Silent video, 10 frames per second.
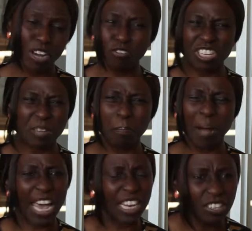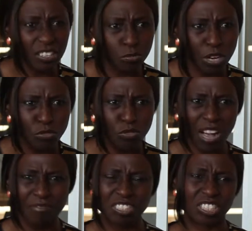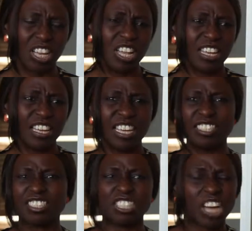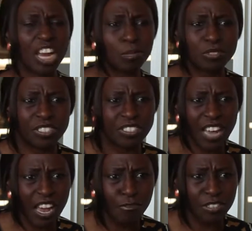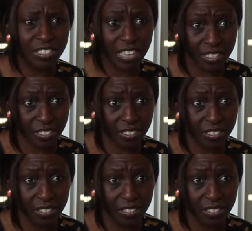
Why do you keep buying girls? Why do you have this insatiable desire for sex?